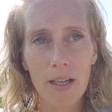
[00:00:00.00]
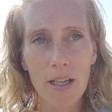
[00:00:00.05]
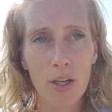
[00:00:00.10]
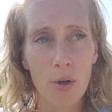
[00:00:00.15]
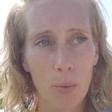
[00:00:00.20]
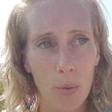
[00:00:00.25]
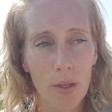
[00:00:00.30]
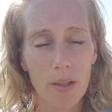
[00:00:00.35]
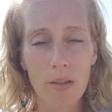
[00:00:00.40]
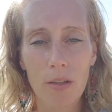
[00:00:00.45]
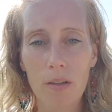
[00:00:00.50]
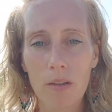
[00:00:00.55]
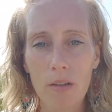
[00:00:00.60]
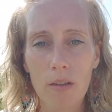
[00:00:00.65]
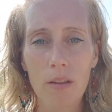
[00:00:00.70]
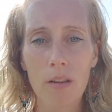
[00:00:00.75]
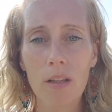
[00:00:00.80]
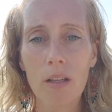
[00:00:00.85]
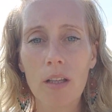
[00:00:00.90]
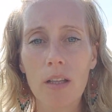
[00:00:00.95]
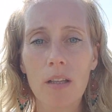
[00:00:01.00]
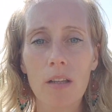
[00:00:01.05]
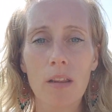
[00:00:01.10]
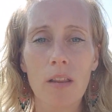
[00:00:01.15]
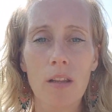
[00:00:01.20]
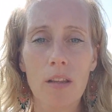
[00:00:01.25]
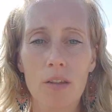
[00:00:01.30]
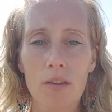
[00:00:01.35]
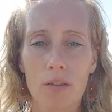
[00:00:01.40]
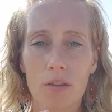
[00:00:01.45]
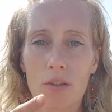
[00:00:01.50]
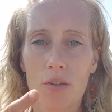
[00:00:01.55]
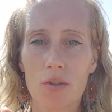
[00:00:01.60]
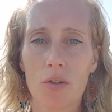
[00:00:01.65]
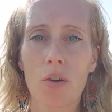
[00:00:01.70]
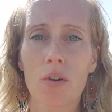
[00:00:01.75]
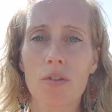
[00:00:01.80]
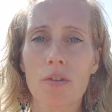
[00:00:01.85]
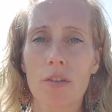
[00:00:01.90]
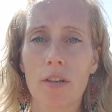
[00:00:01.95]
quit the
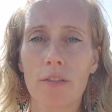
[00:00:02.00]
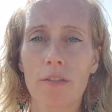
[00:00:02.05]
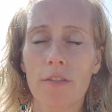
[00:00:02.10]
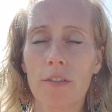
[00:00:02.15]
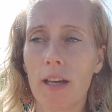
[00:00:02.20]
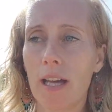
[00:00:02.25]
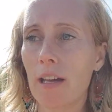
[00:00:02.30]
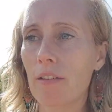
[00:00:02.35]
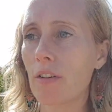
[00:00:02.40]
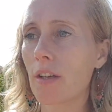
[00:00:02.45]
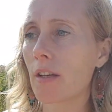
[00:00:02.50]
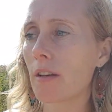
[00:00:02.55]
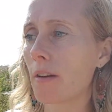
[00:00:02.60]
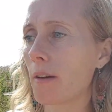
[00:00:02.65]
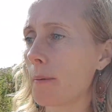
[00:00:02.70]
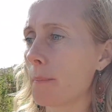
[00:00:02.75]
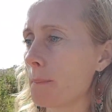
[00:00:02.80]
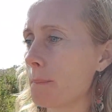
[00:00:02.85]
search of having